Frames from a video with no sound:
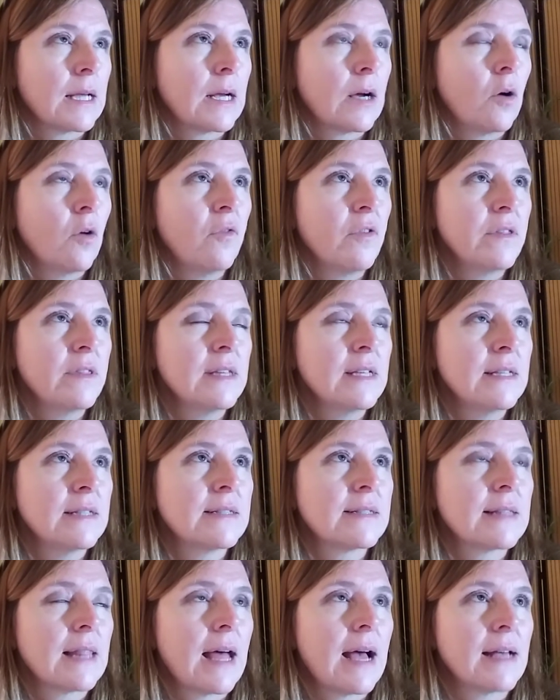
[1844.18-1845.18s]
over
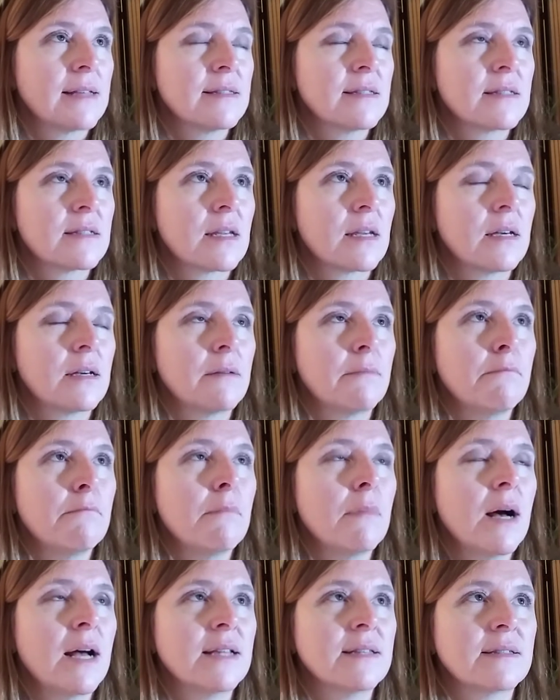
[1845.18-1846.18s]
these last
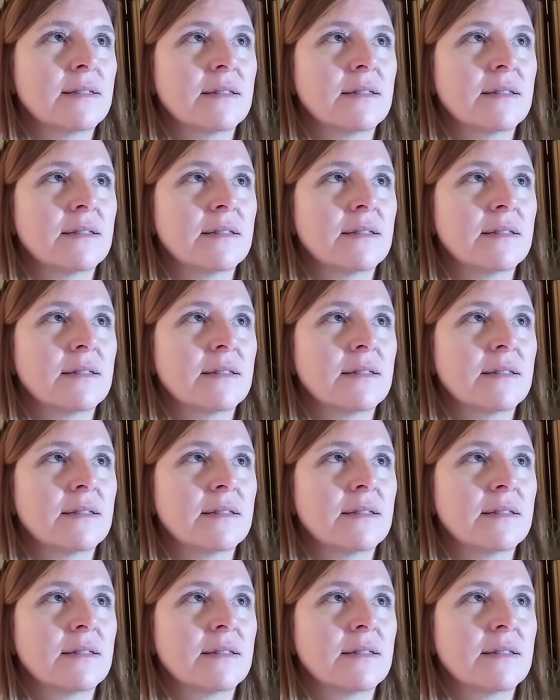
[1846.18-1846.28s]
months